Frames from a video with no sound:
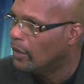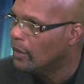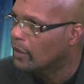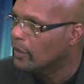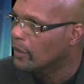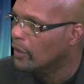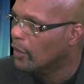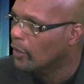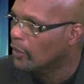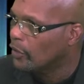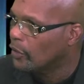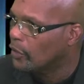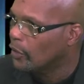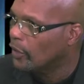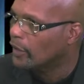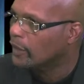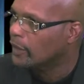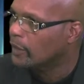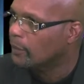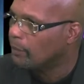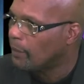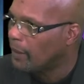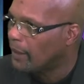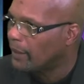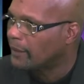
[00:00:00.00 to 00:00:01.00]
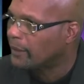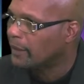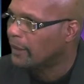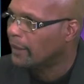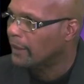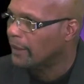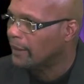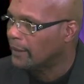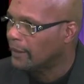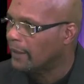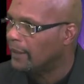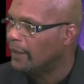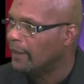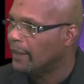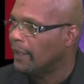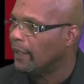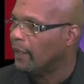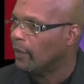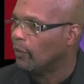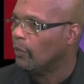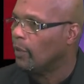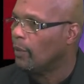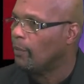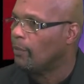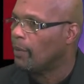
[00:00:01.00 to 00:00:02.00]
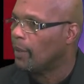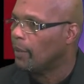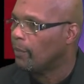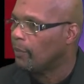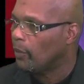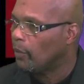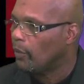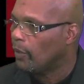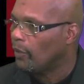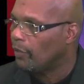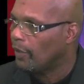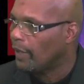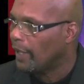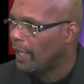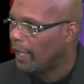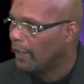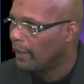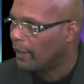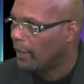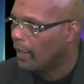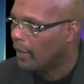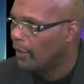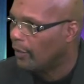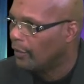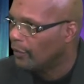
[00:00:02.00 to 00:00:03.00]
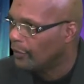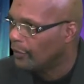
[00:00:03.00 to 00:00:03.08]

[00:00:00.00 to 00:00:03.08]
So you're a specialist in dealing with people with VA loans.